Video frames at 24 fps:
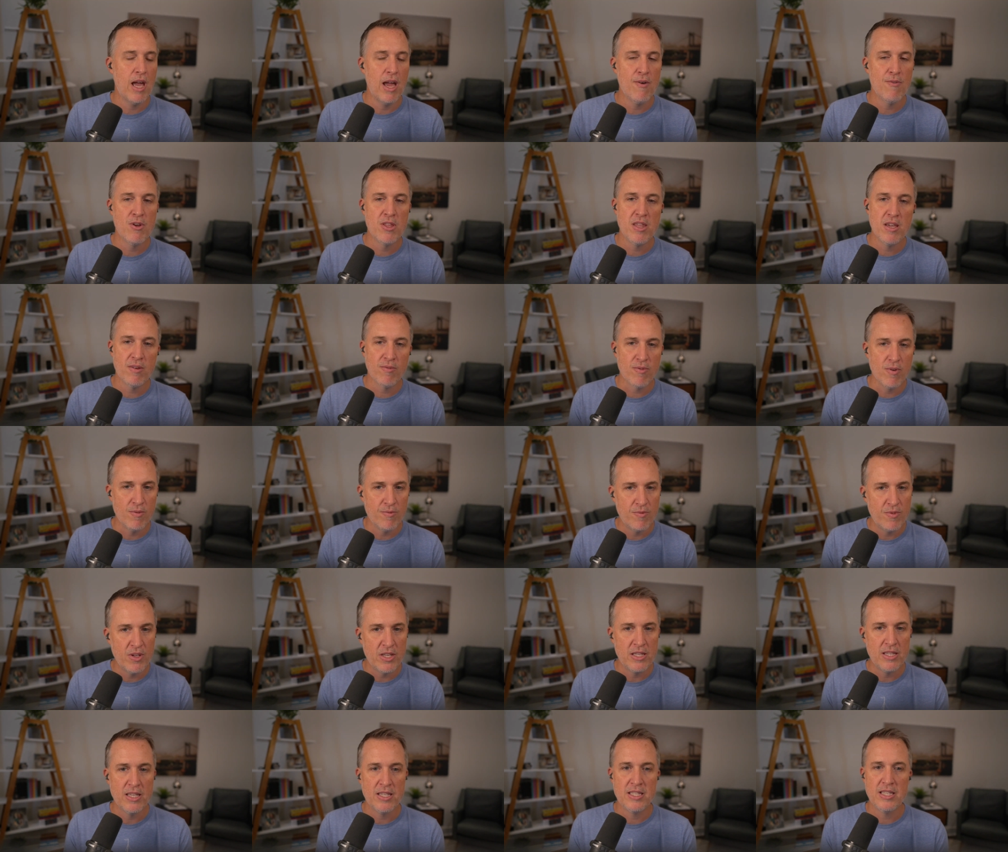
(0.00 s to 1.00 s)
everything from
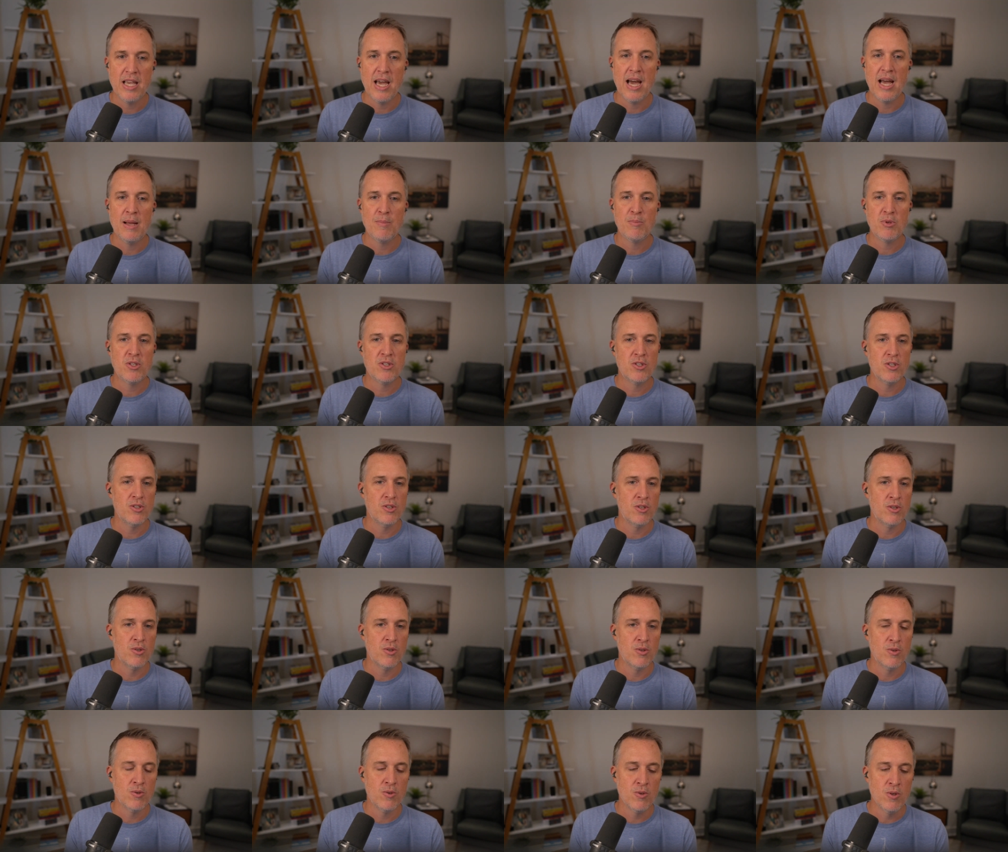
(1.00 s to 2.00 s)
fitness apps
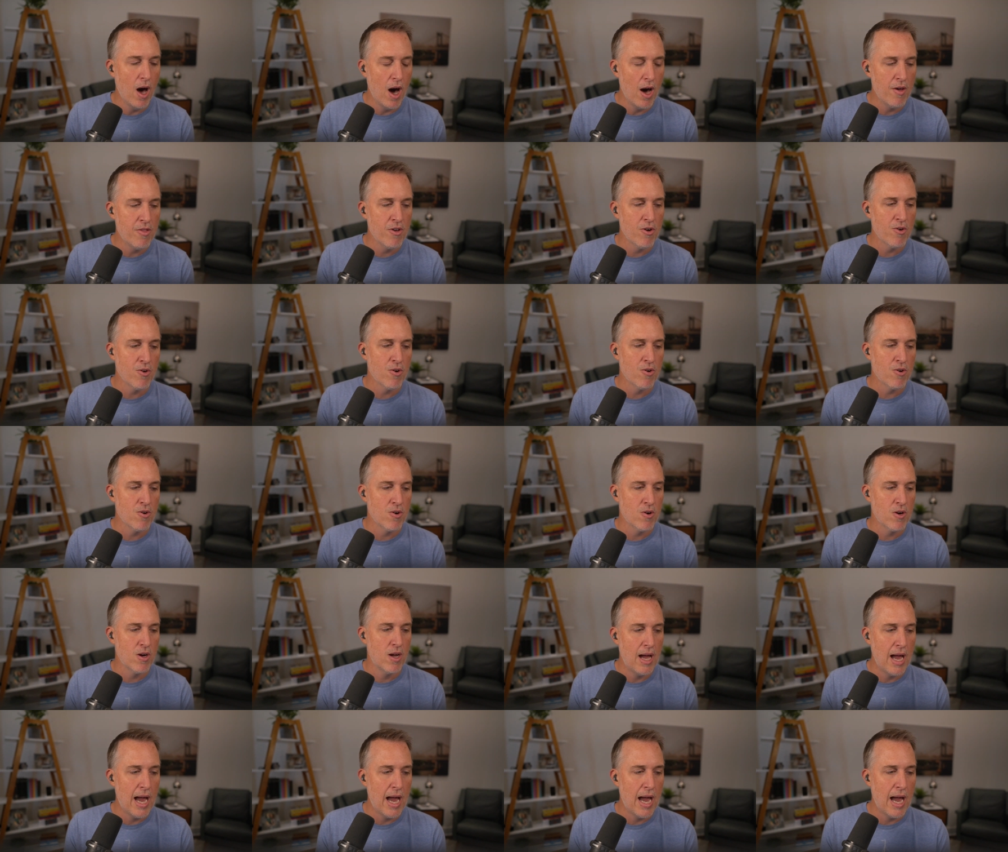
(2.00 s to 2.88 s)
to other